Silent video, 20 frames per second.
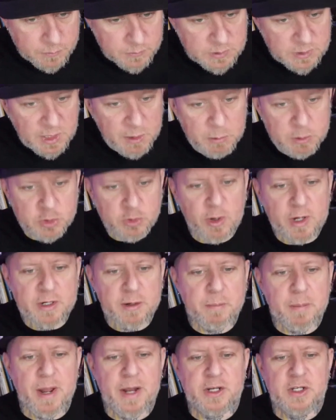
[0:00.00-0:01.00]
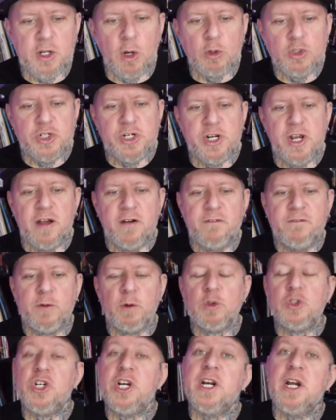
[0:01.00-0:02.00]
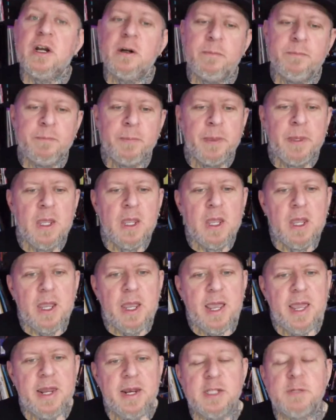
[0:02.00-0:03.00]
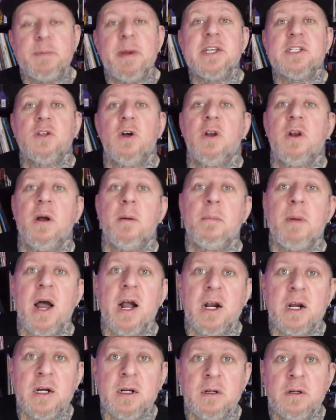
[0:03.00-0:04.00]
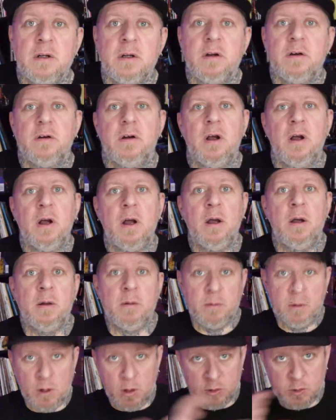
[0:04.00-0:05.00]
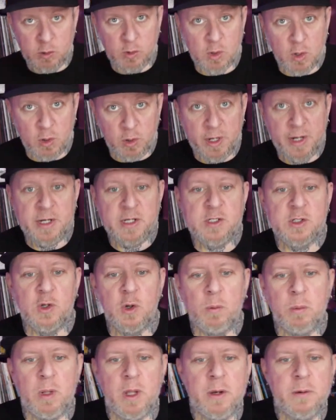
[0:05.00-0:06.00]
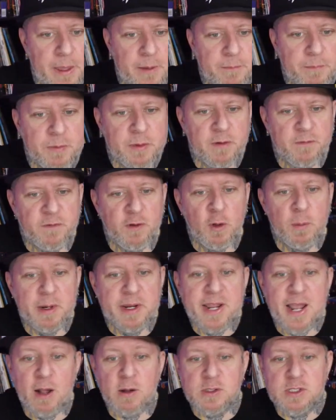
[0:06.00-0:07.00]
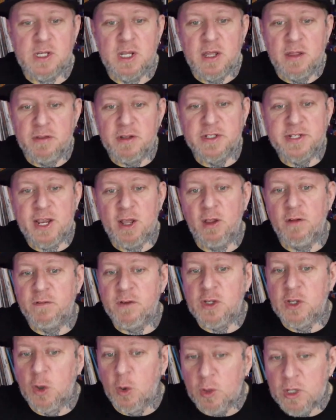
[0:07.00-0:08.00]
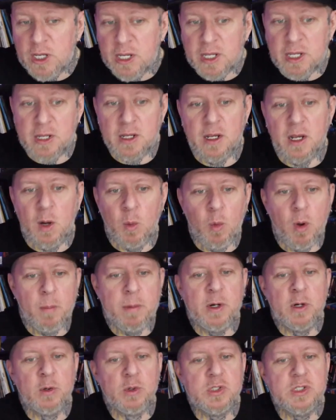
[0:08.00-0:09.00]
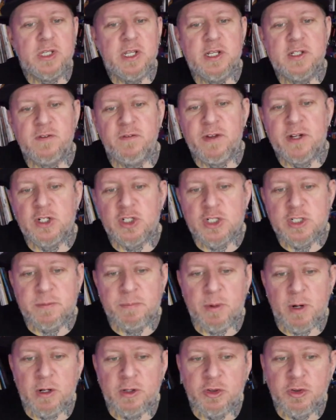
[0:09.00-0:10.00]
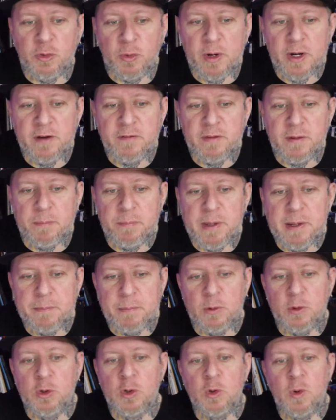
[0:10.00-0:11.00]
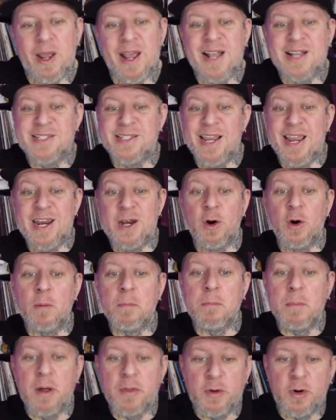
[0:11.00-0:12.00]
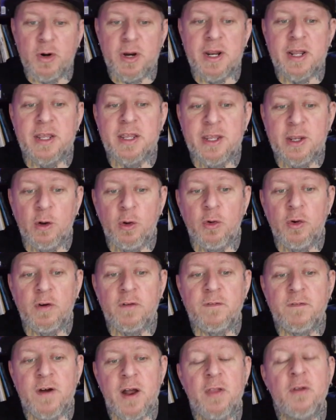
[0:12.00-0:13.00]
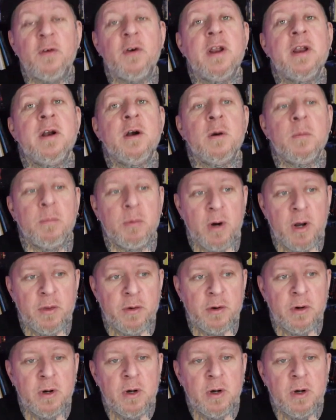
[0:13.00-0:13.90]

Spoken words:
It was directed by Toshiya Fujita and is based on a manga, also called Lady Snowblood. The film recounts the tale of Yuki, a woman who seeks vengeance upon three of the people who essayed her mother and killed her father and her brother.